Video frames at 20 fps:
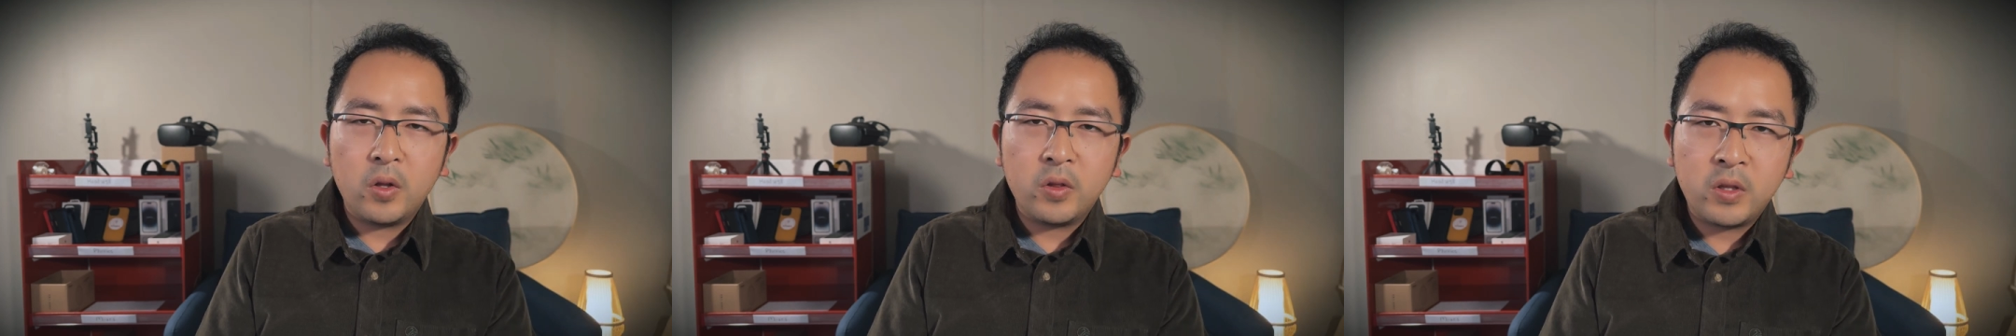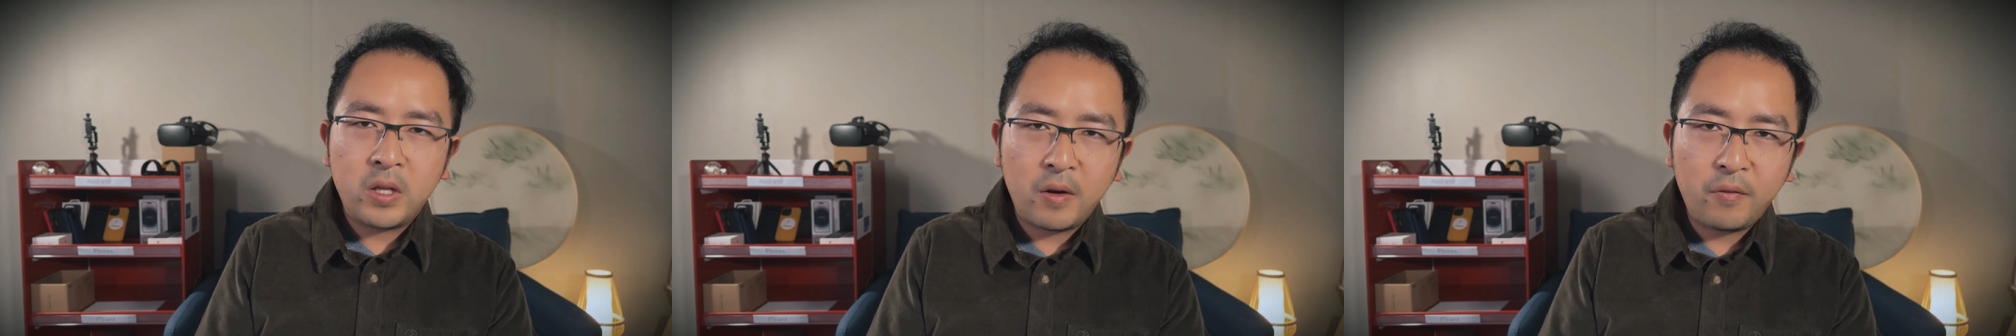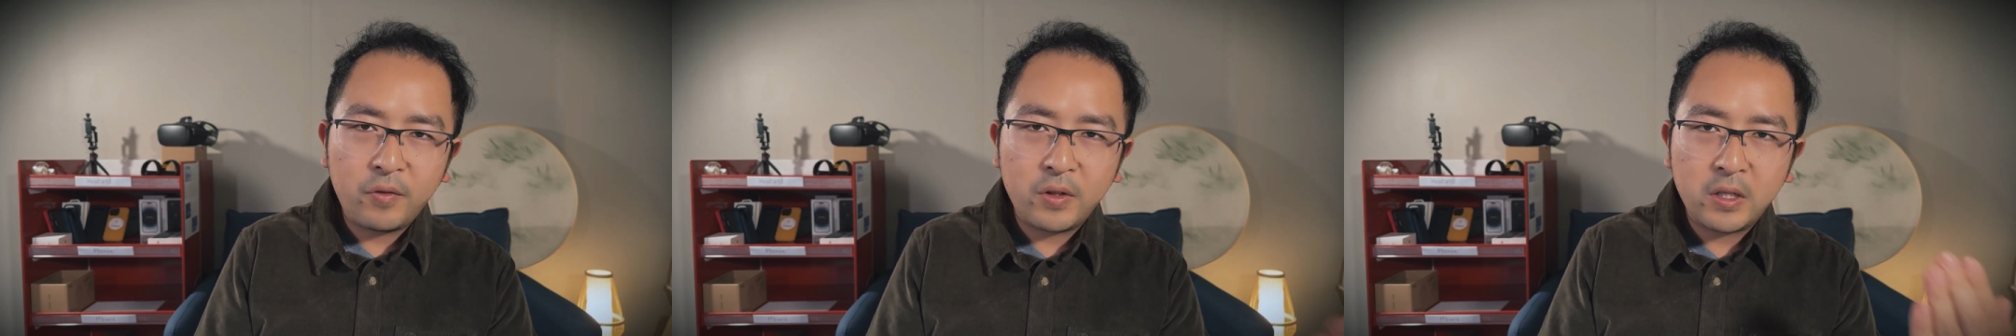
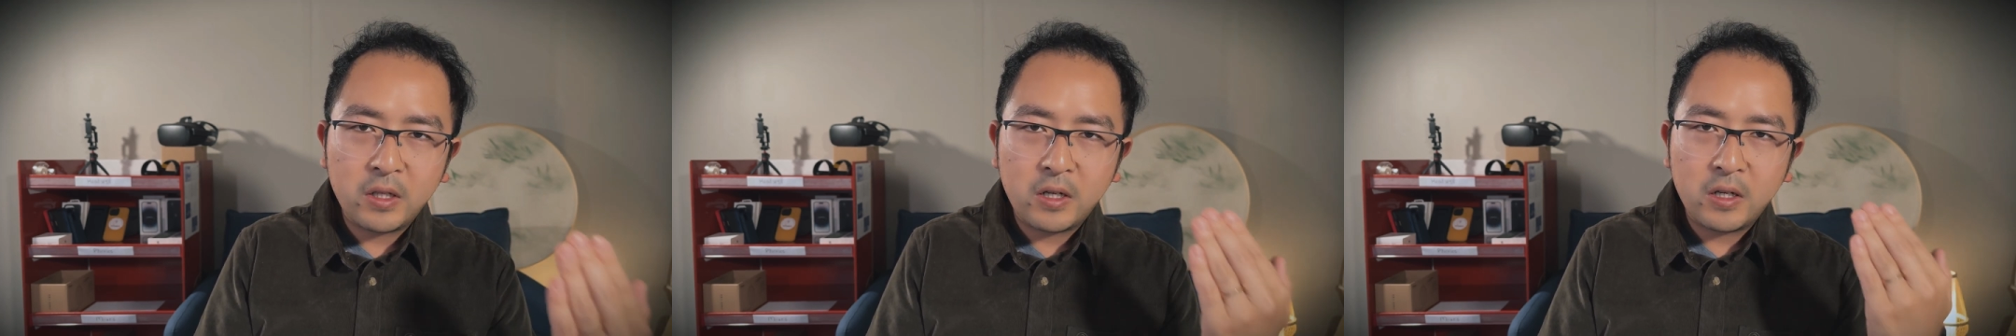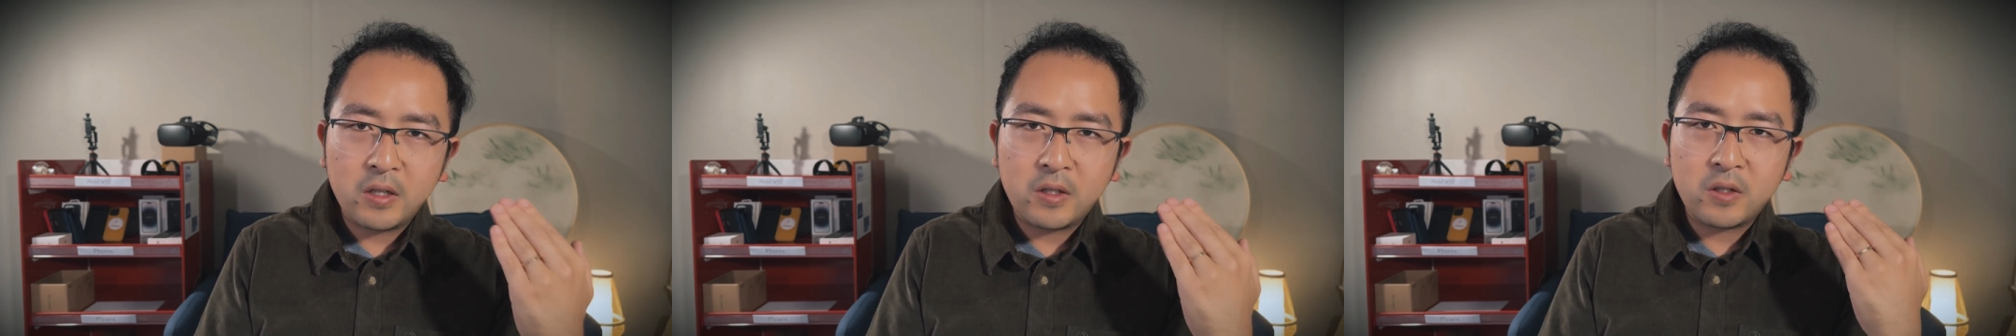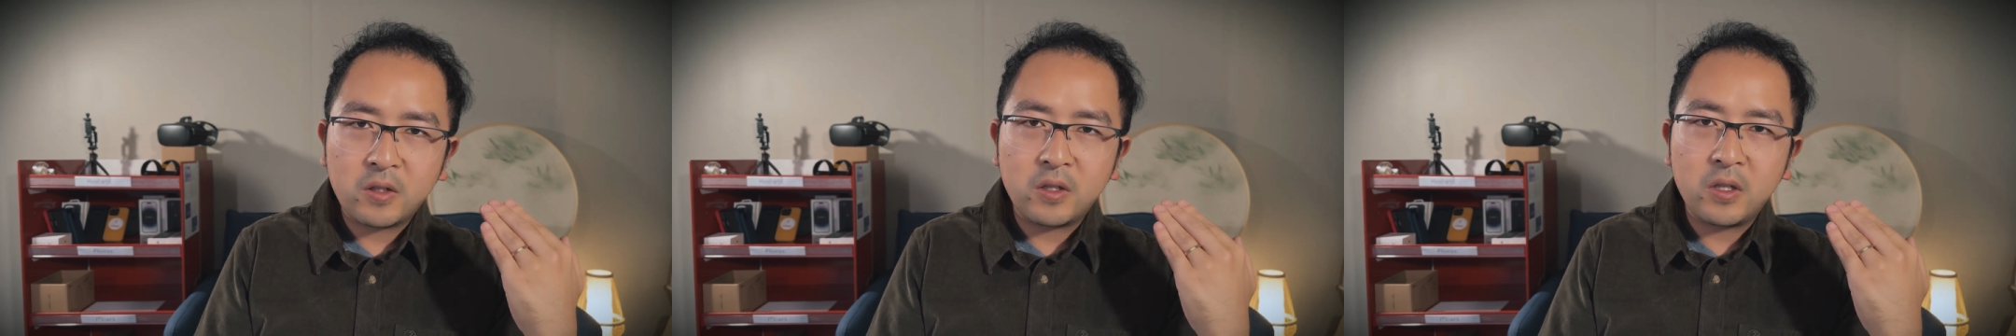definitely
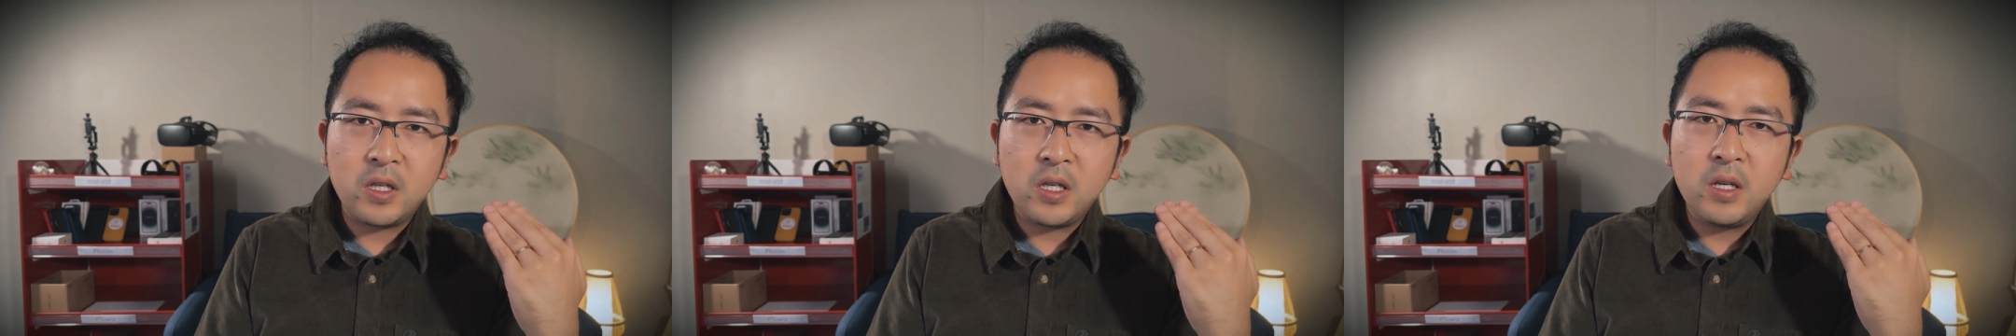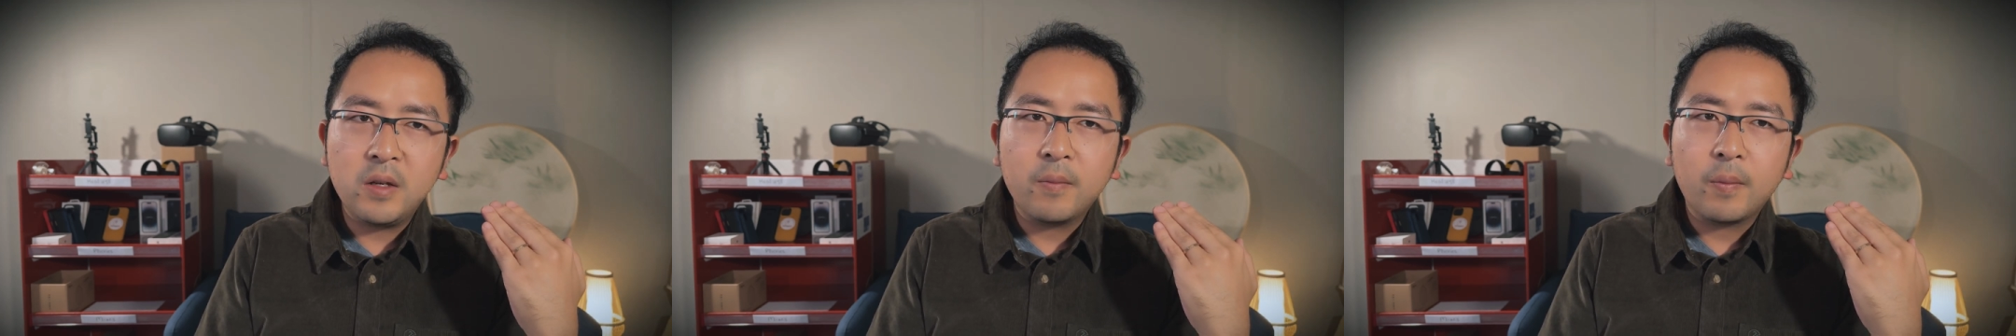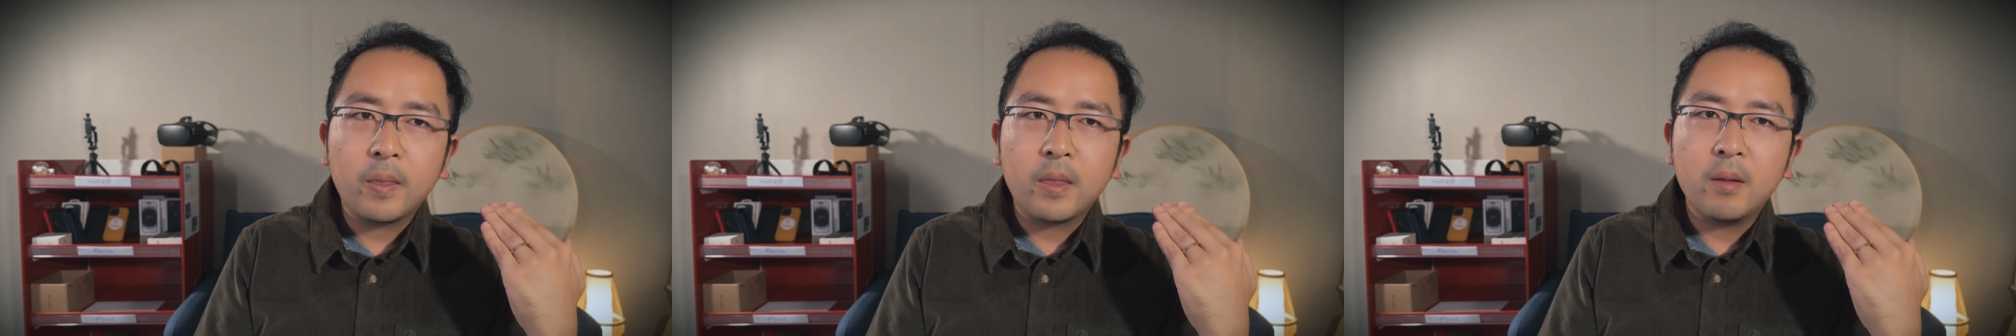
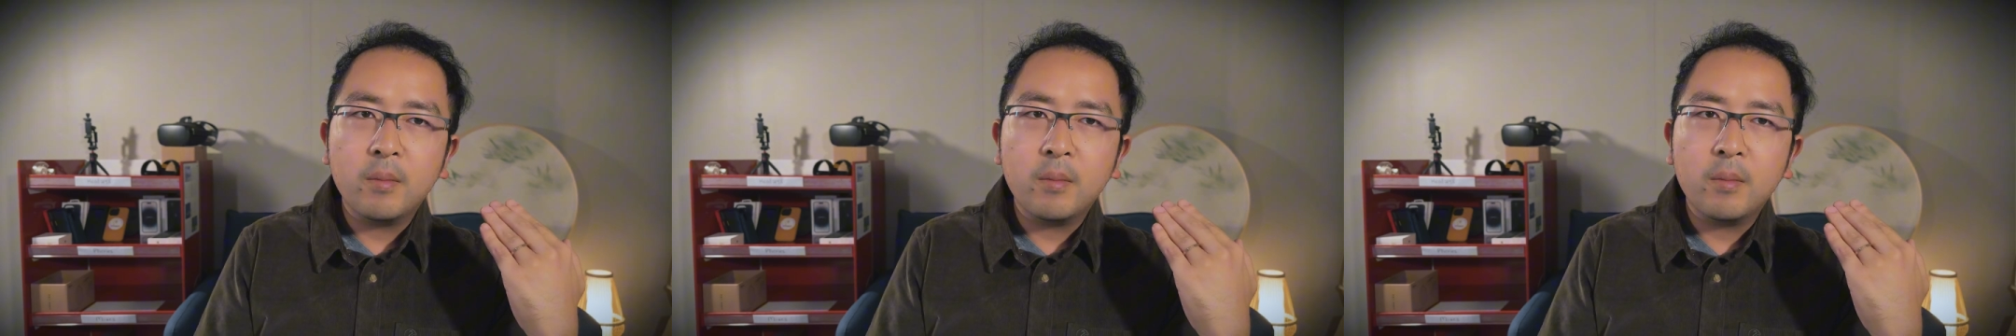see